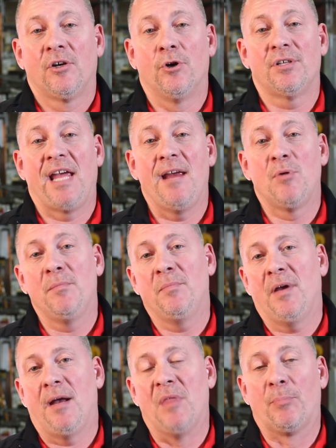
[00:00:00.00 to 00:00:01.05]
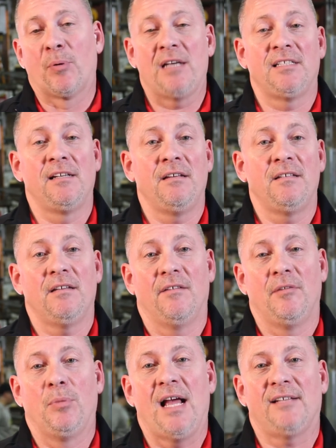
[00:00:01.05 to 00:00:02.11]
Kurt Gabram. I'm the president
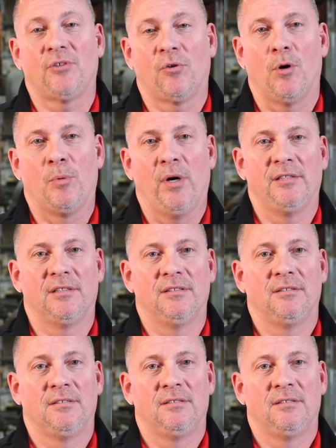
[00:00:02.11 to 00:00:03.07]
of the B'laster Corporation.